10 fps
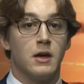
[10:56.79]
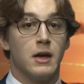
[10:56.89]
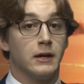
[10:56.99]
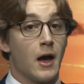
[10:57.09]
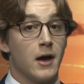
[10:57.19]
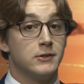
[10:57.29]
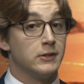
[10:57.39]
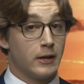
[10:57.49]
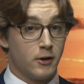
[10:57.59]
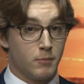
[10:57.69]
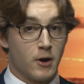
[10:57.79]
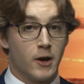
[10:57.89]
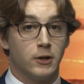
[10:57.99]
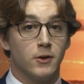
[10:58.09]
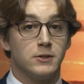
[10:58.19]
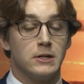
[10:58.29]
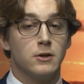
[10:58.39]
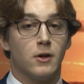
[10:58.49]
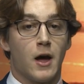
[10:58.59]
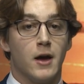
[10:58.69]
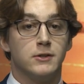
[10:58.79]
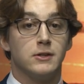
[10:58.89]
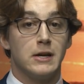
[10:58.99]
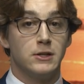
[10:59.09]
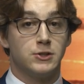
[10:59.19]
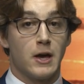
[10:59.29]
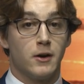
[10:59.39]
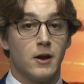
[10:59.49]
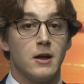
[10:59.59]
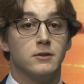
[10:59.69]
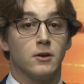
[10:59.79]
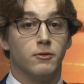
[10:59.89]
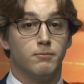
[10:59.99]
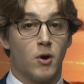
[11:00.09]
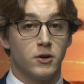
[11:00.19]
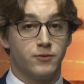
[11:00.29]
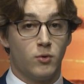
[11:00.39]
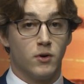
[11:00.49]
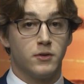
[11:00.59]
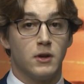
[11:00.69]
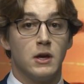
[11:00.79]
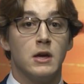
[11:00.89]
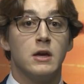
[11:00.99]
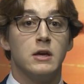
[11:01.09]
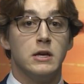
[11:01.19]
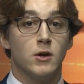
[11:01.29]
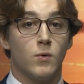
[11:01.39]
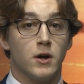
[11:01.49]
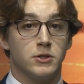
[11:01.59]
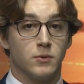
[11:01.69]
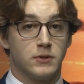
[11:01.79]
And guys, get out your binoculars and eagle eyes. Each Saturday until March 4th, Eagle Watches will